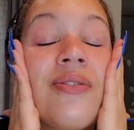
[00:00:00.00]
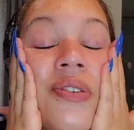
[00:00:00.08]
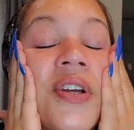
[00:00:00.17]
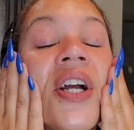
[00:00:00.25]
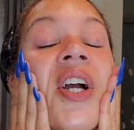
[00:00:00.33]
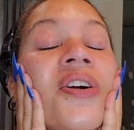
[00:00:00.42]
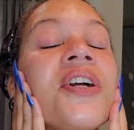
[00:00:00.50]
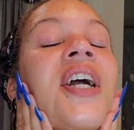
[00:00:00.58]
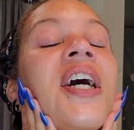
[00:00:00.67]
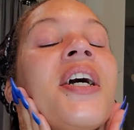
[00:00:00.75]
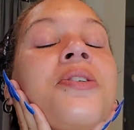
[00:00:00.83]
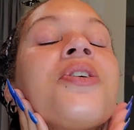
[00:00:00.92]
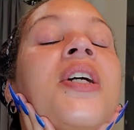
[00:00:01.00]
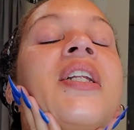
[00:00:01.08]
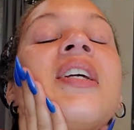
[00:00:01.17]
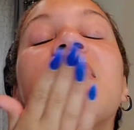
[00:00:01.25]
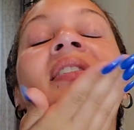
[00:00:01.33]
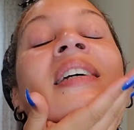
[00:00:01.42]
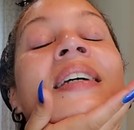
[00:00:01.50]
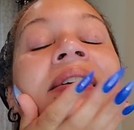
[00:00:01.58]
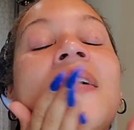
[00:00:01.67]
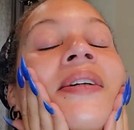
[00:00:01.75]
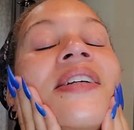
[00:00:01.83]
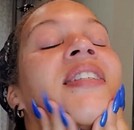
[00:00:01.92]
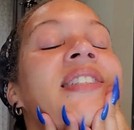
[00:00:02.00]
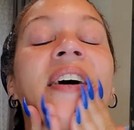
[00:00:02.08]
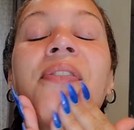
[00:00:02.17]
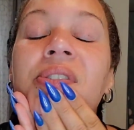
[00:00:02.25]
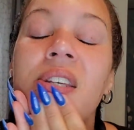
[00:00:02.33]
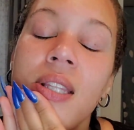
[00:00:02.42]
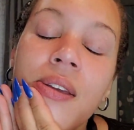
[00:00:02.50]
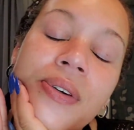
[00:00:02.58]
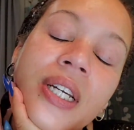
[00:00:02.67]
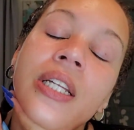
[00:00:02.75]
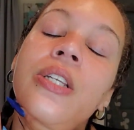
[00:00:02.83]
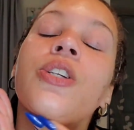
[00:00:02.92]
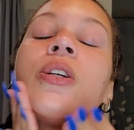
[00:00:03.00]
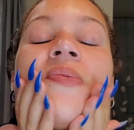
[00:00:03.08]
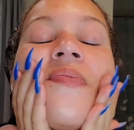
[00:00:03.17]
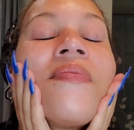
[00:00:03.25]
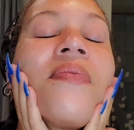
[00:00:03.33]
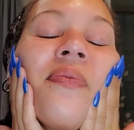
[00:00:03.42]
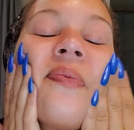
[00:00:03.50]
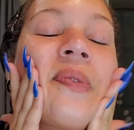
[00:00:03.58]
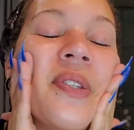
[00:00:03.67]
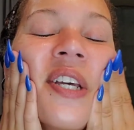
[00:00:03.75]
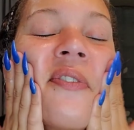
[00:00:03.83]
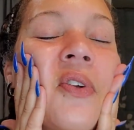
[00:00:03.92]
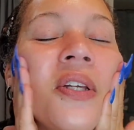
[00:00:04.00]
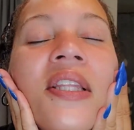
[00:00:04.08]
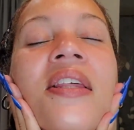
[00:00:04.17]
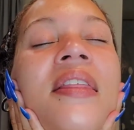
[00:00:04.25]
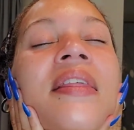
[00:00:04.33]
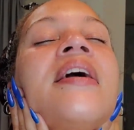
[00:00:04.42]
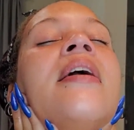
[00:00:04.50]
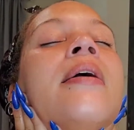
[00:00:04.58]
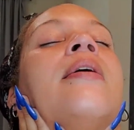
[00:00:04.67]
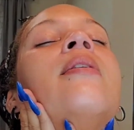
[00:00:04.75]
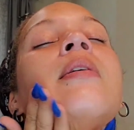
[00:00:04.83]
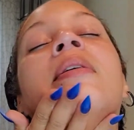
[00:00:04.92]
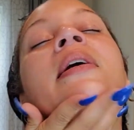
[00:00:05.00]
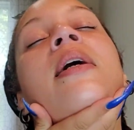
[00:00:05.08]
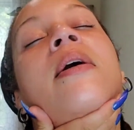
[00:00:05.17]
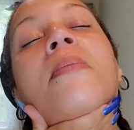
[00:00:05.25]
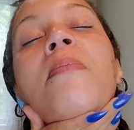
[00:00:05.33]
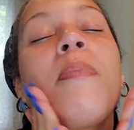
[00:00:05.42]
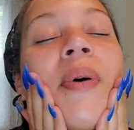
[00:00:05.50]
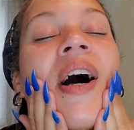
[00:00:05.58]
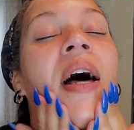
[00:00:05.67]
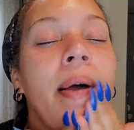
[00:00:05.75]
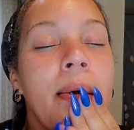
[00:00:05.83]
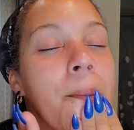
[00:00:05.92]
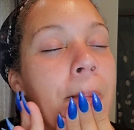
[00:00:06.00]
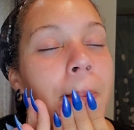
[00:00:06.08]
very hydrating. It's definitely rich, definitely thick, but